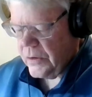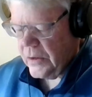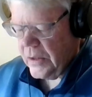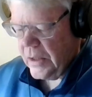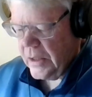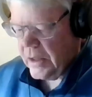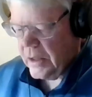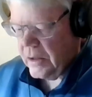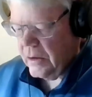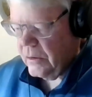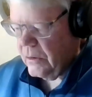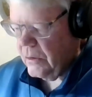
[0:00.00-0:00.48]

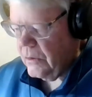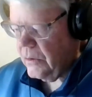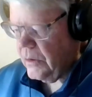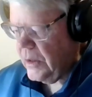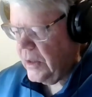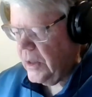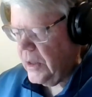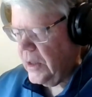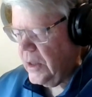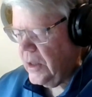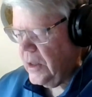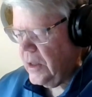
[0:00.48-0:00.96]
thank you.
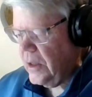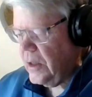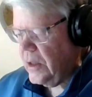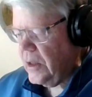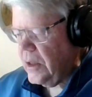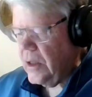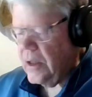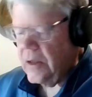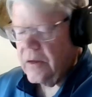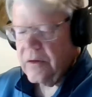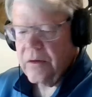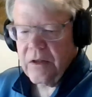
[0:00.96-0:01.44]

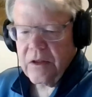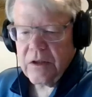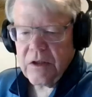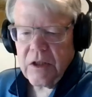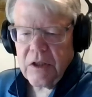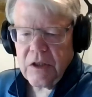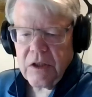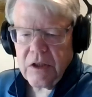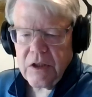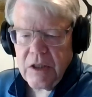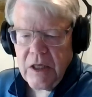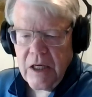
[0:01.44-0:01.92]
This
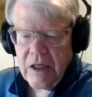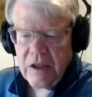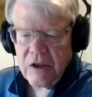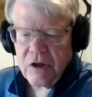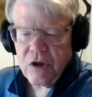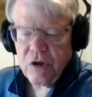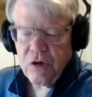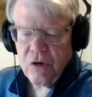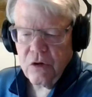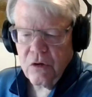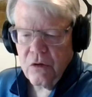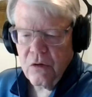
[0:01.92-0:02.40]
is day
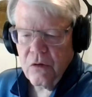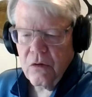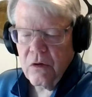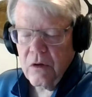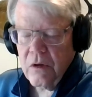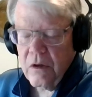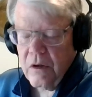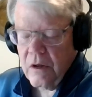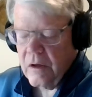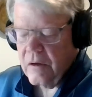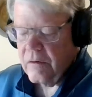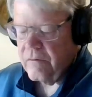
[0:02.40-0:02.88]
2
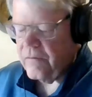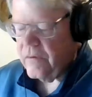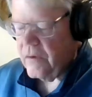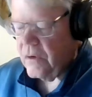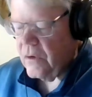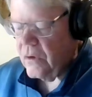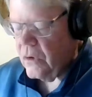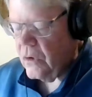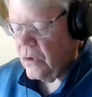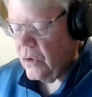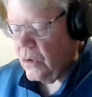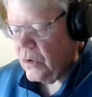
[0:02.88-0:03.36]
of
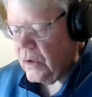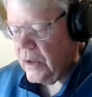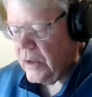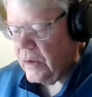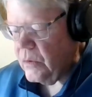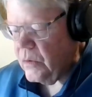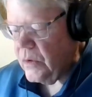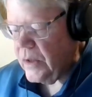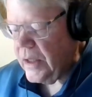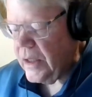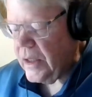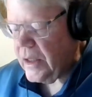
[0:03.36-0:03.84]
Holy
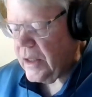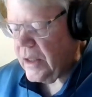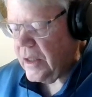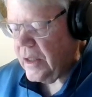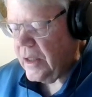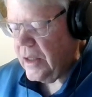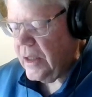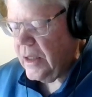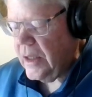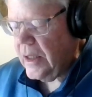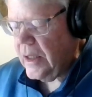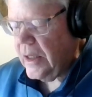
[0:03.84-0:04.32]
Week.
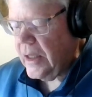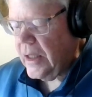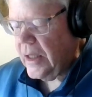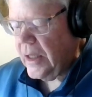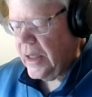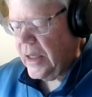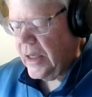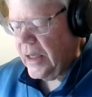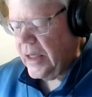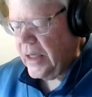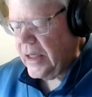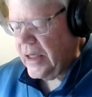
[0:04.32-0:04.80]

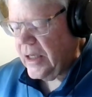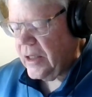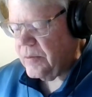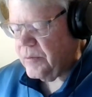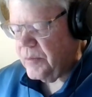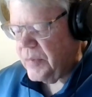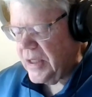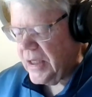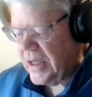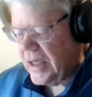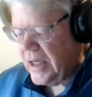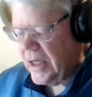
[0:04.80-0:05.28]
It
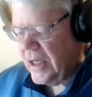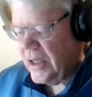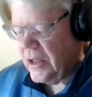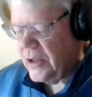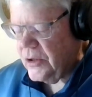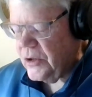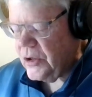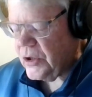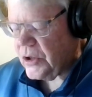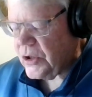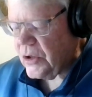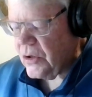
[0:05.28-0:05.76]

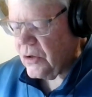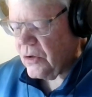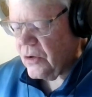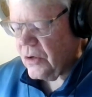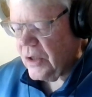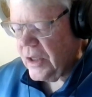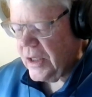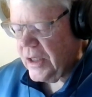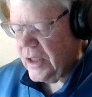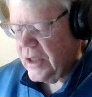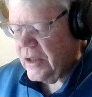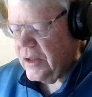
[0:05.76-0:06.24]
begins
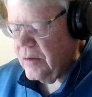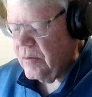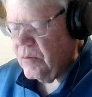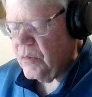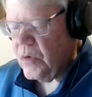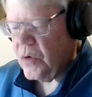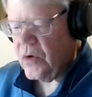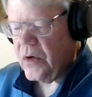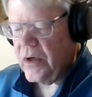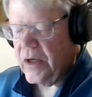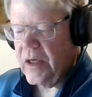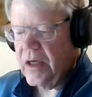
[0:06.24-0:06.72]
early in the
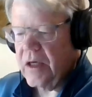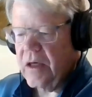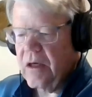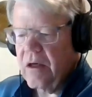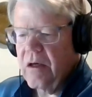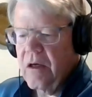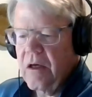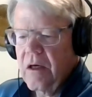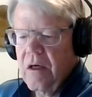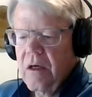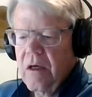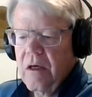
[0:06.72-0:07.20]
morning
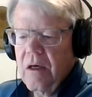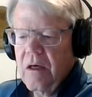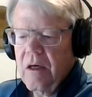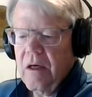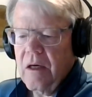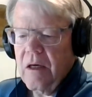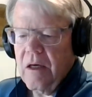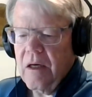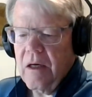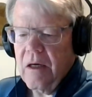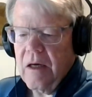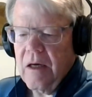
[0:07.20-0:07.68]

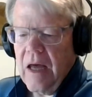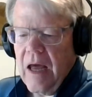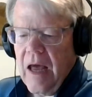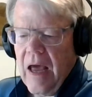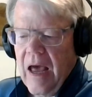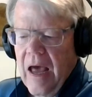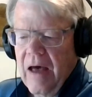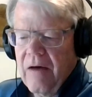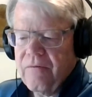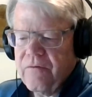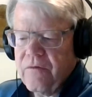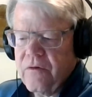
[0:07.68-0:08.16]

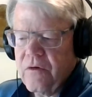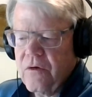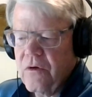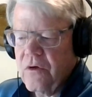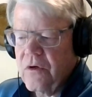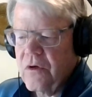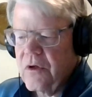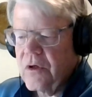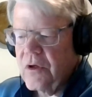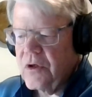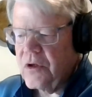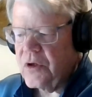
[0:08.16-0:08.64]

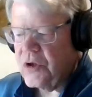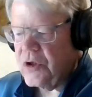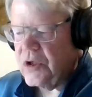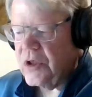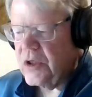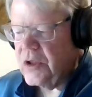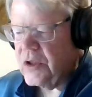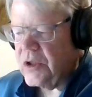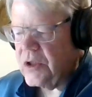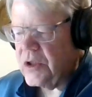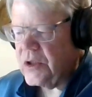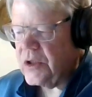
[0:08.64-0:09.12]
after
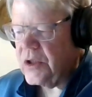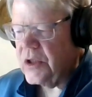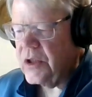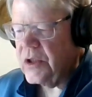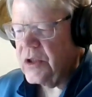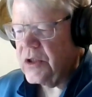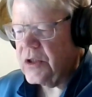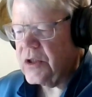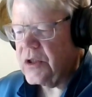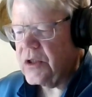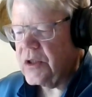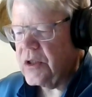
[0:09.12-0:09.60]

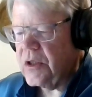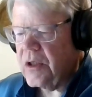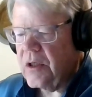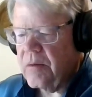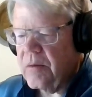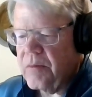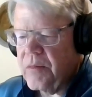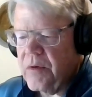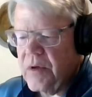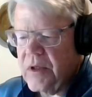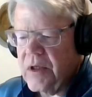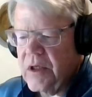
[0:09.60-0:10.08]
Jesus's
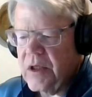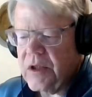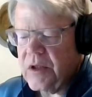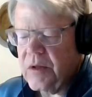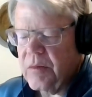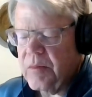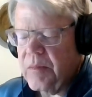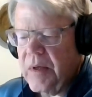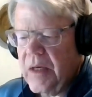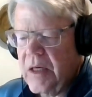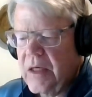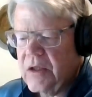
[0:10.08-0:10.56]

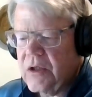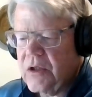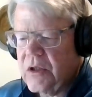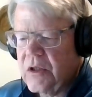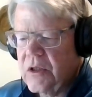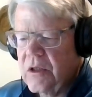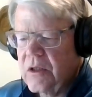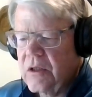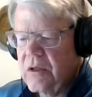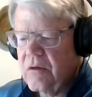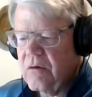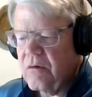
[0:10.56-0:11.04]

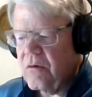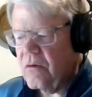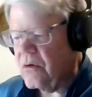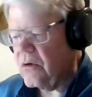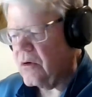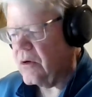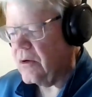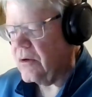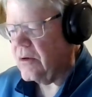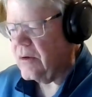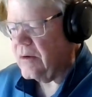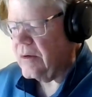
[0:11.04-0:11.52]
participation
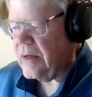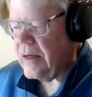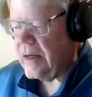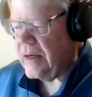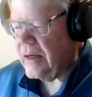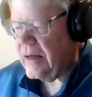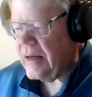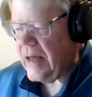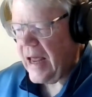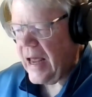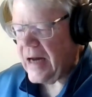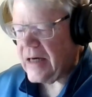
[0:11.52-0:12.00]
or
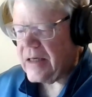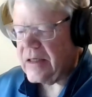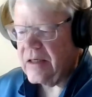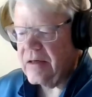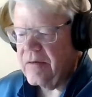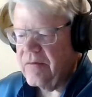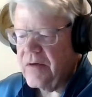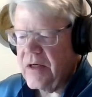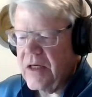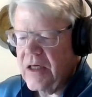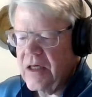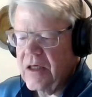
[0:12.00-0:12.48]

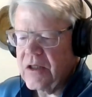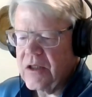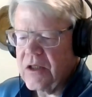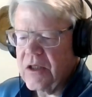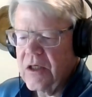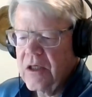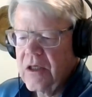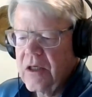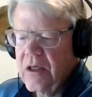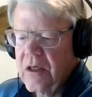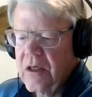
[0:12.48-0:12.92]
activities